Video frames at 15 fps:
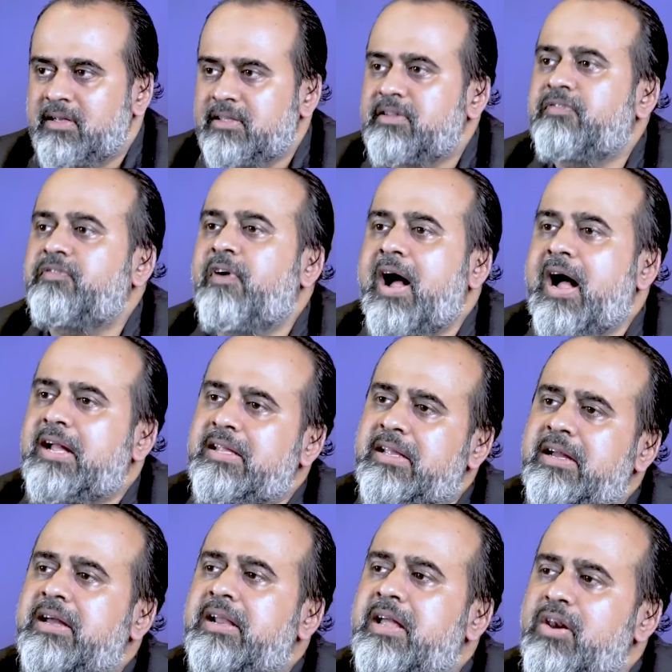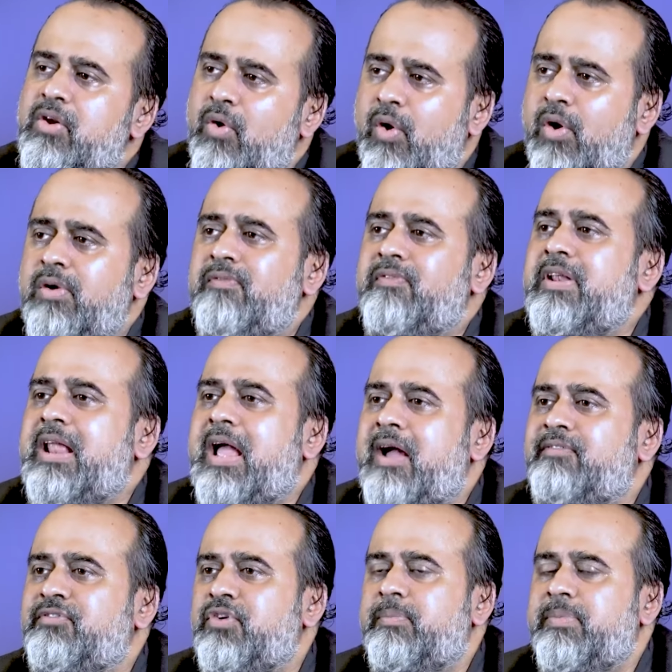the father alone will
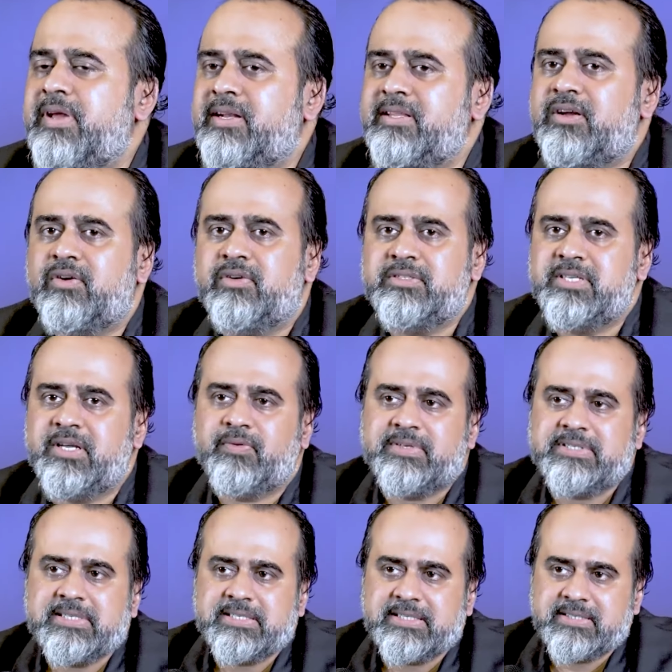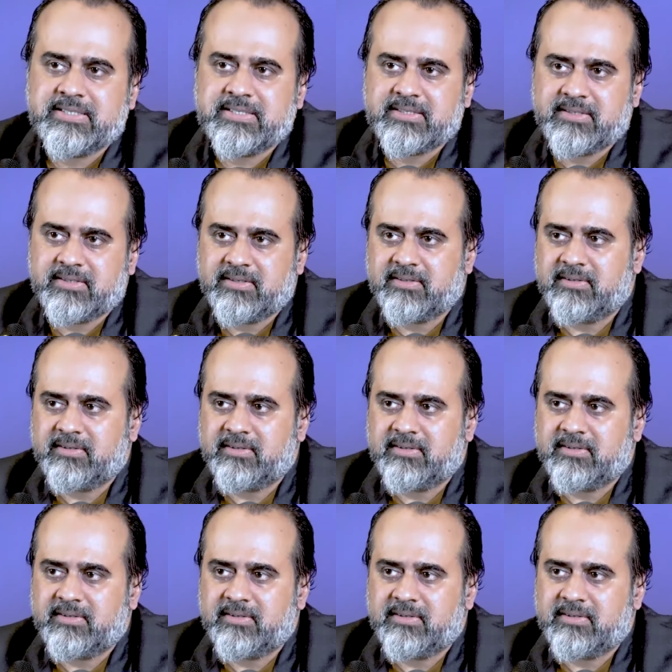have to bear the consequences.